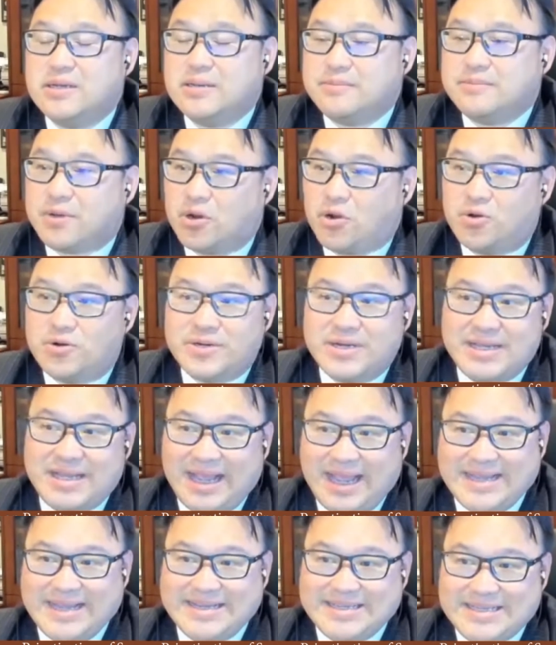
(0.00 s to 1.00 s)
but only
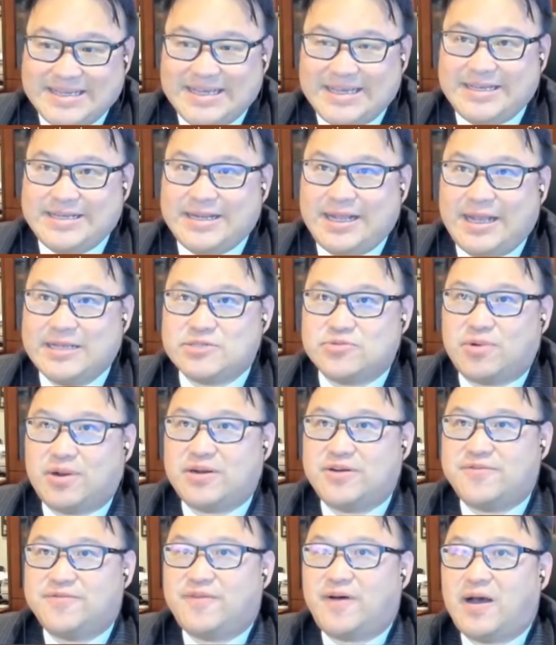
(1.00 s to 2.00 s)
18 has
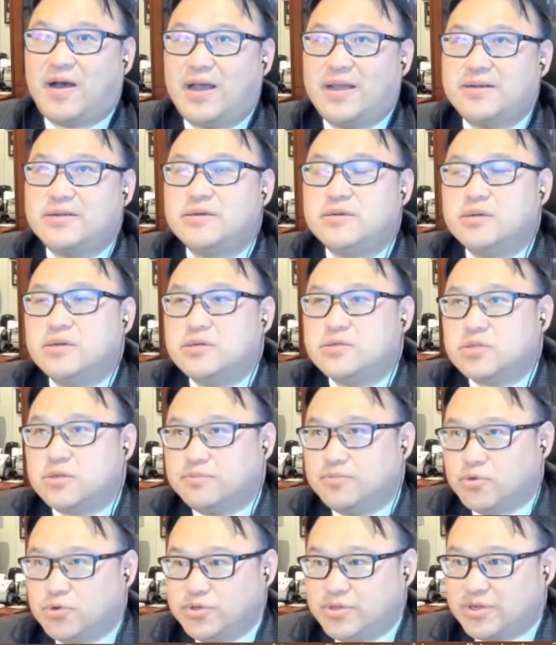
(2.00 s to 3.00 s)
ratified the
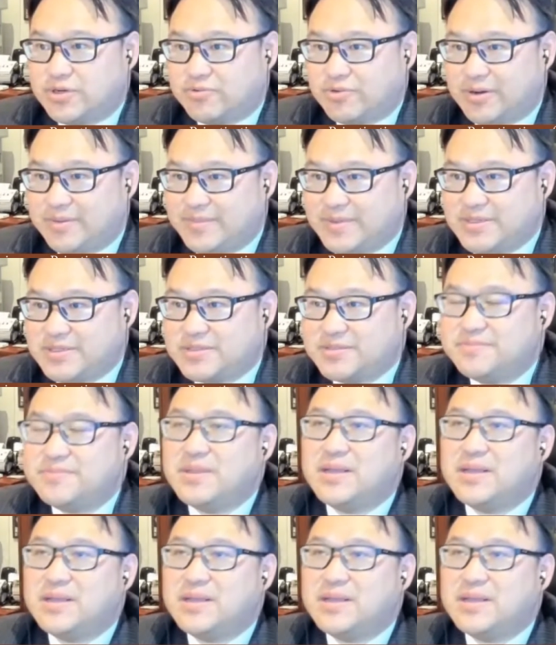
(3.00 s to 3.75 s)
Moon Agreement.